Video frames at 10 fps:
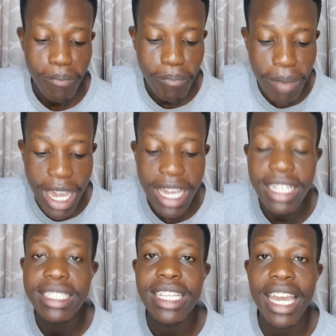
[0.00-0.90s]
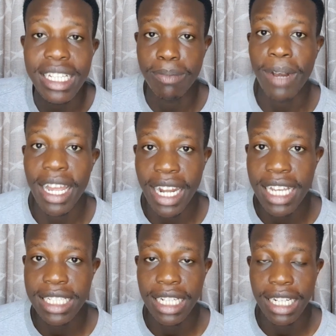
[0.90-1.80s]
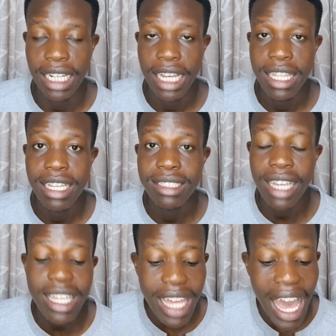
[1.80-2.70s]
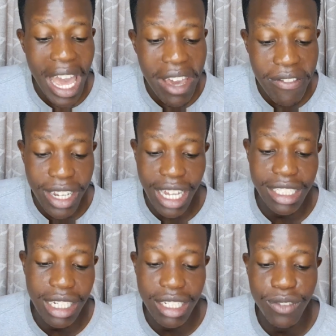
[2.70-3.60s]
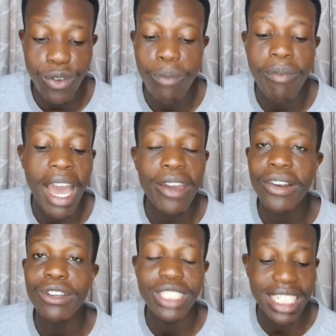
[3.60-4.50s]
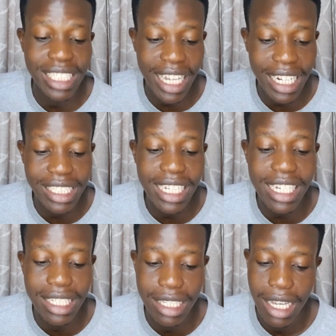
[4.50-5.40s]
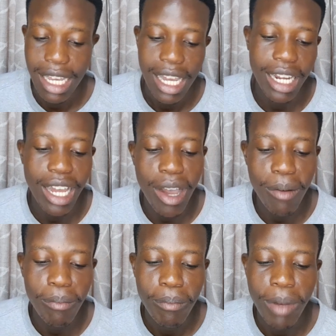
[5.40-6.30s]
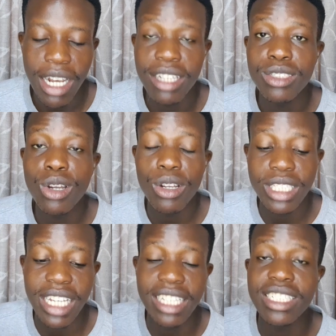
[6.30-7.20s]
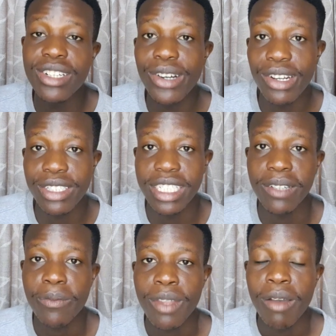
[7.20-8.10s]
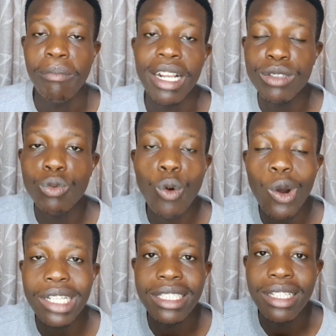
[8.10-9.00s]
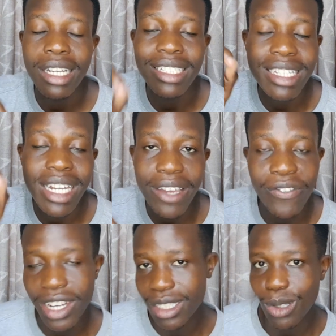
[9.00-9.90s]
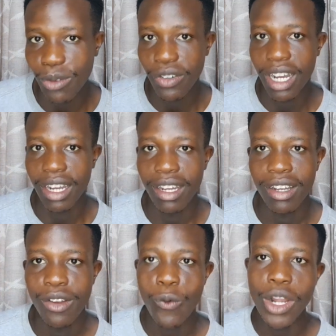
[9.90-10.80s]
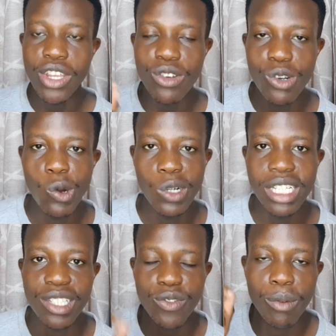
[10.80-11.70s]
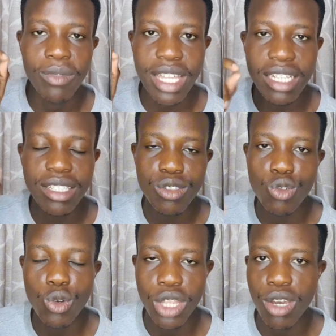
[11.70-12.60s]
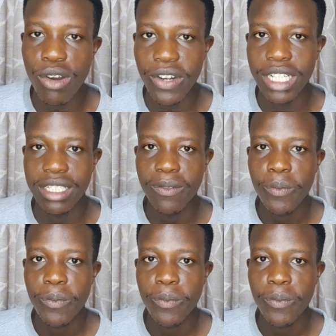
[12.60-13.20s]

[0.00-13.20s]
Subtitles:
based explanation. They say there are evidences from biology, genetics, and paleontology and geology. But what is different so far? When you notice from these two theories,